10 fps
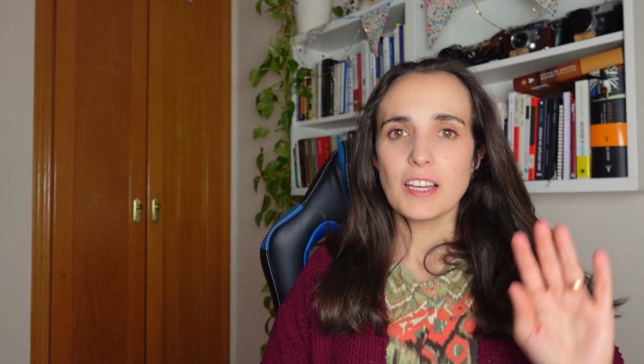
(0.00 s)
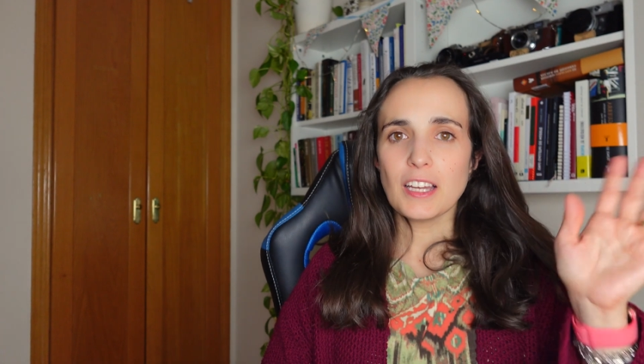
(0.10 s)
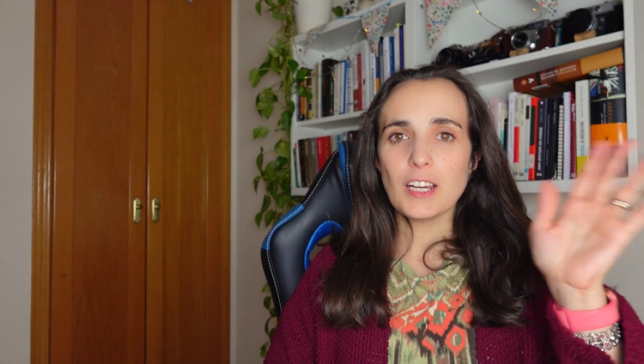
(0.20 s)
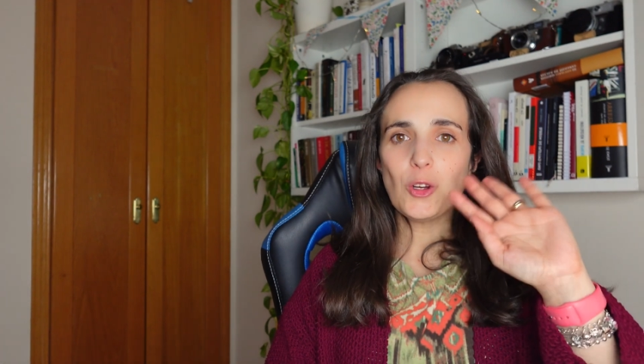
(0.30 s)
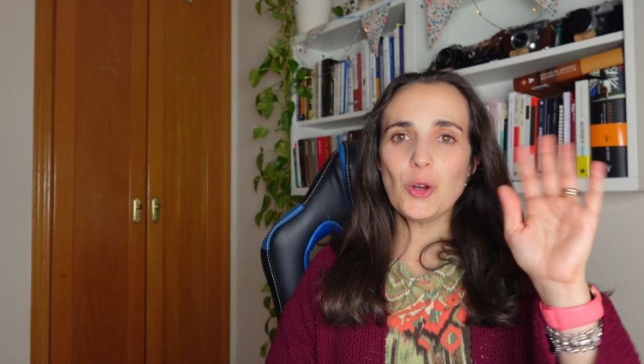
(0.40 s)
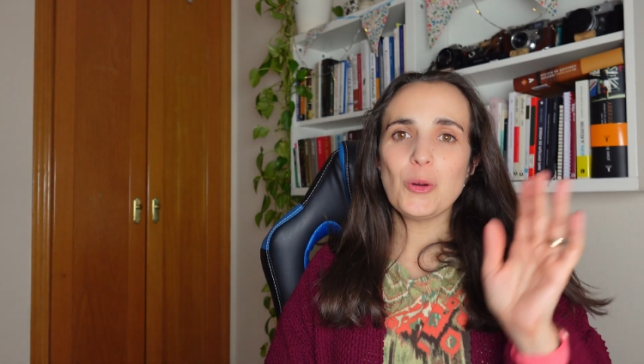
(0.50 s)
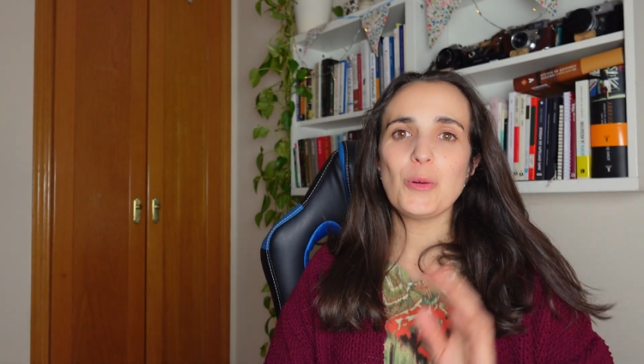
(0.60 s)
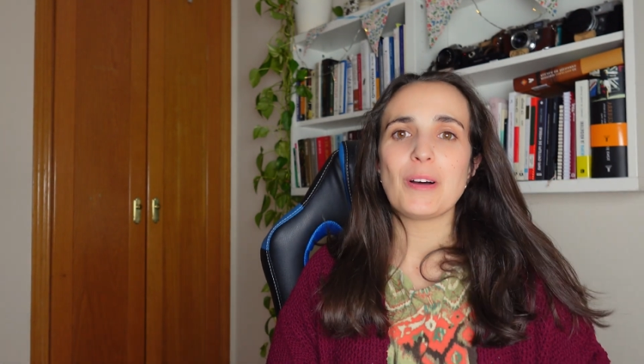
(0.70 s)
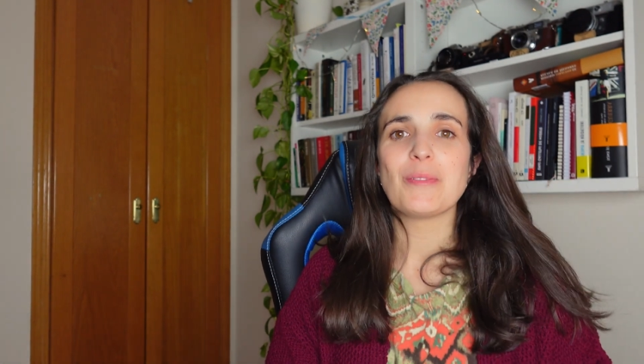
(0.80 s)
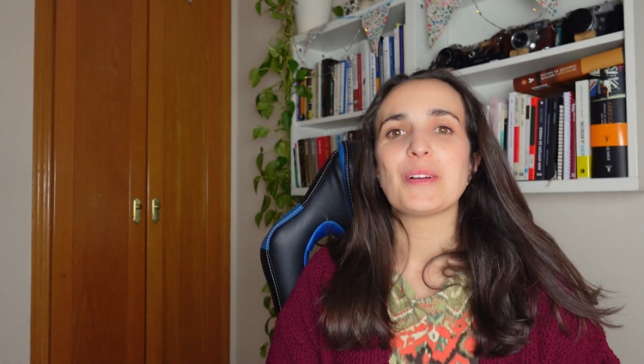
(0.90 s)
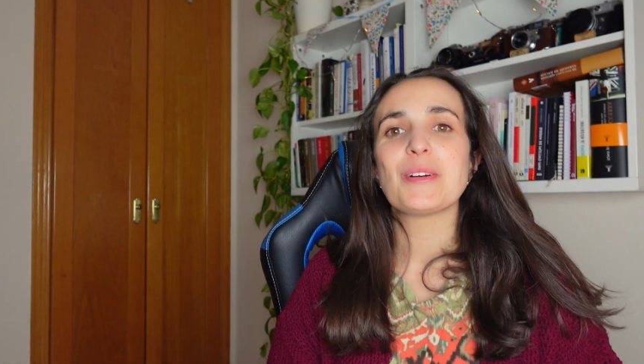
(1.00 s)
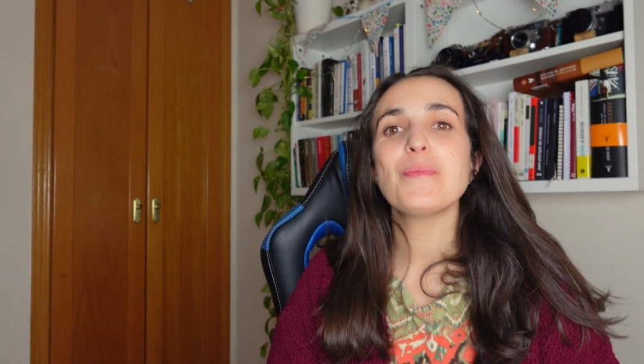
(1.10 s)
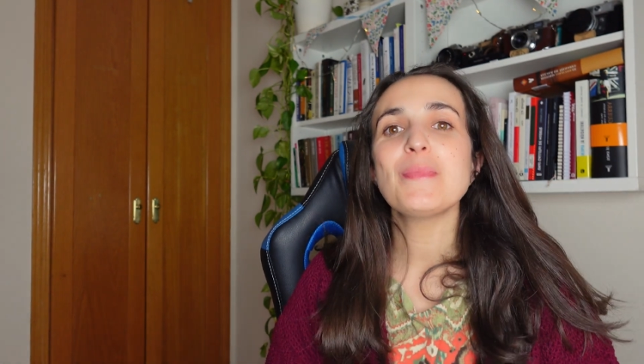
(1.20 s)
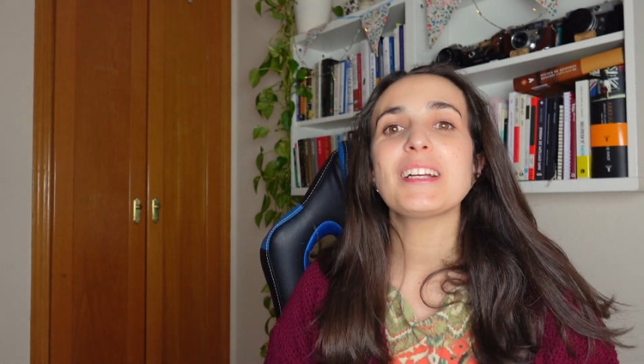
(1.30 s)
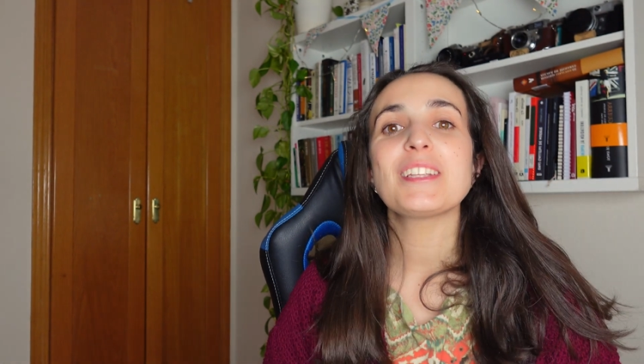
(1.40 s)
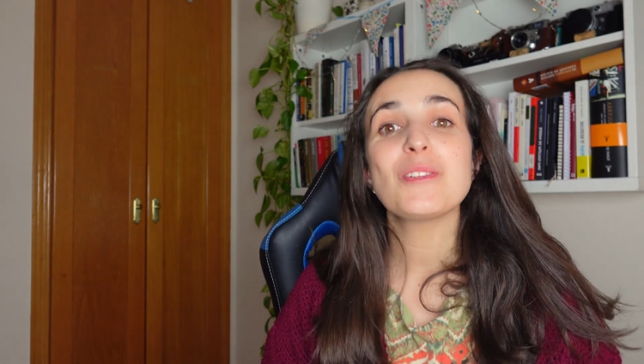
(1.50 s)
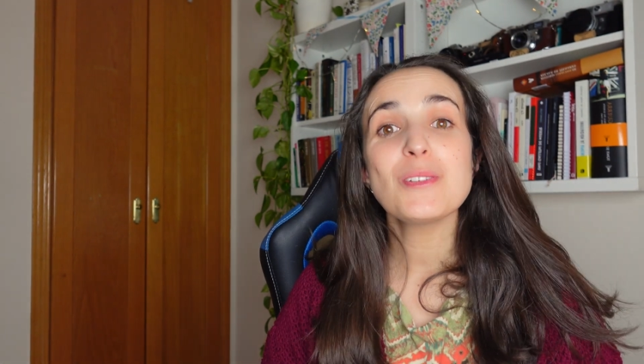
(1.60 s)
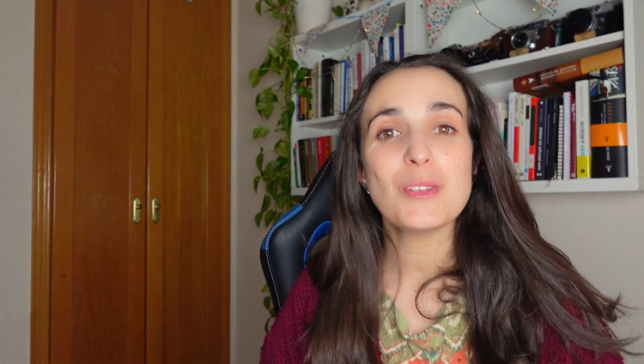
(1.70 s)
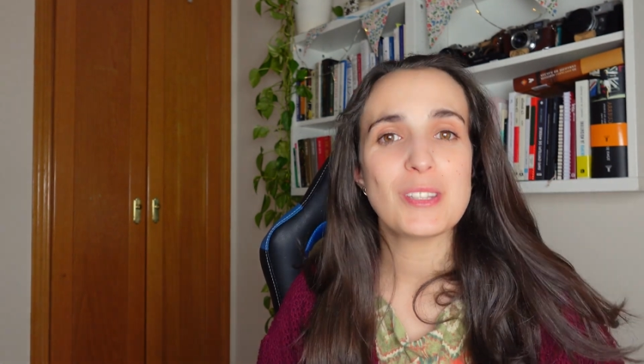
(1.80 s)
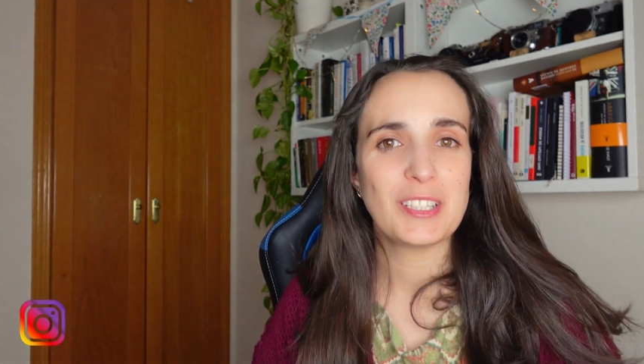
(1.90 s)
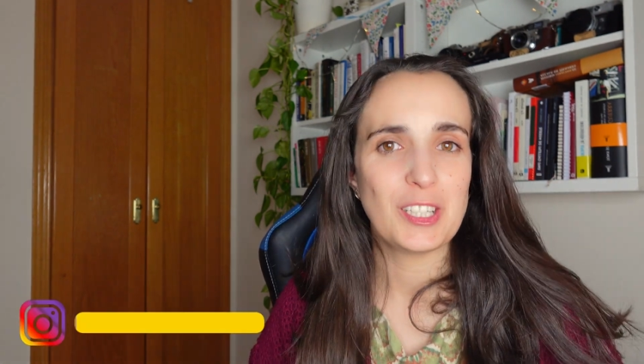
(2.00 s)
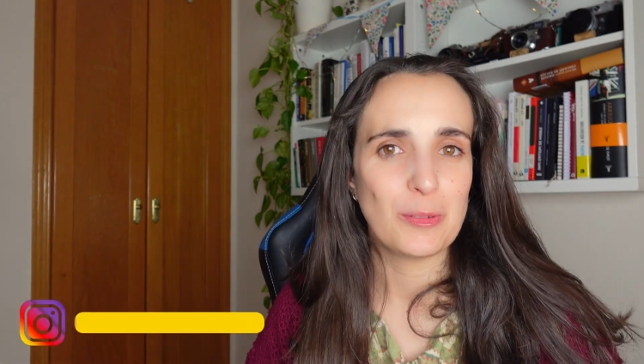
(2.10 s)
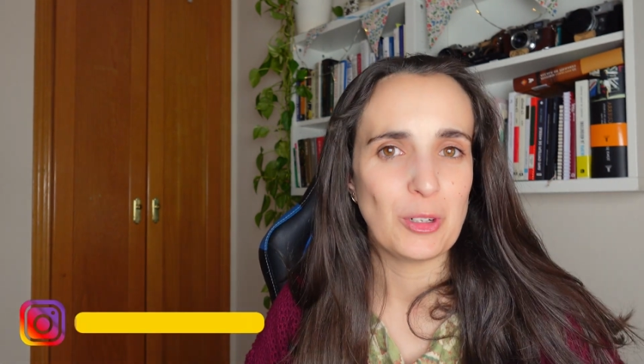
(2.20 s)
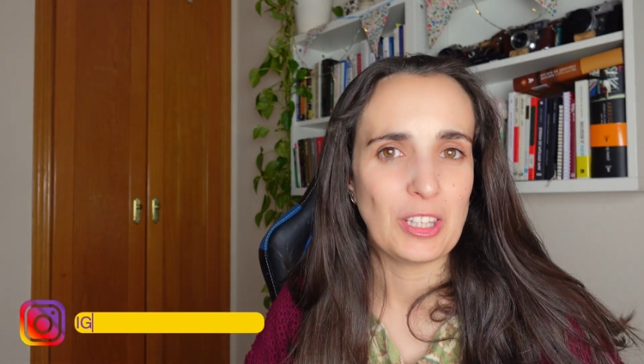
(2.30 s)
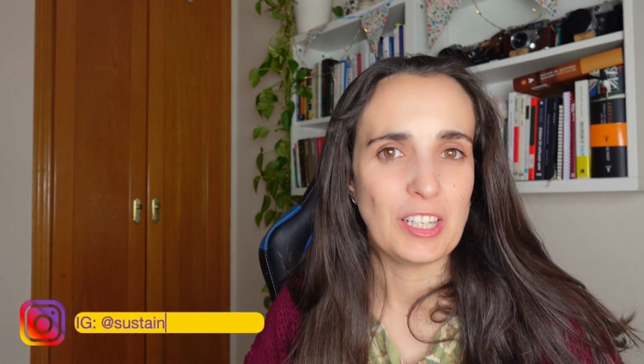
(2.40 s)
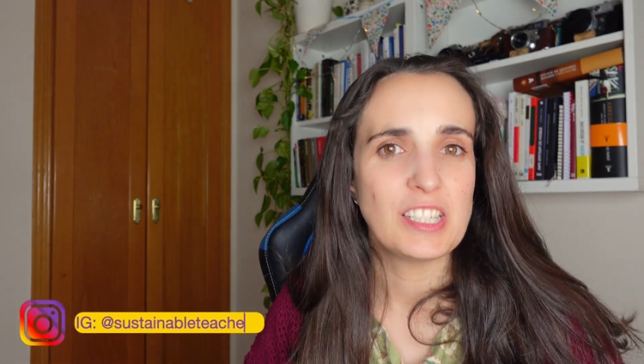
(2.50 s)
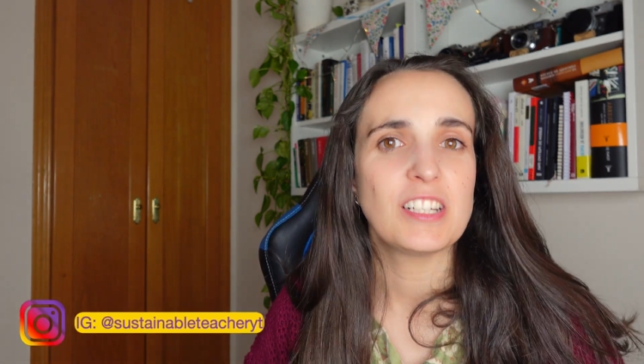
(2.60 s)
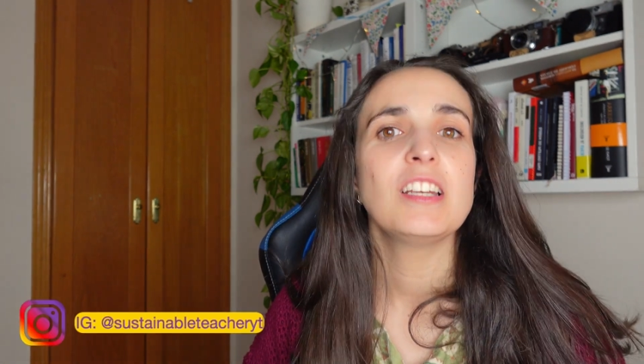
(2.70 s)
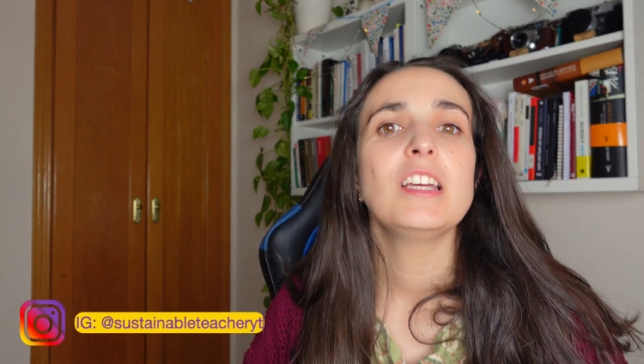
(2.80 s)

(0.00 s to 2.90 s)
Hello and welcome back to Sustainable Teacher.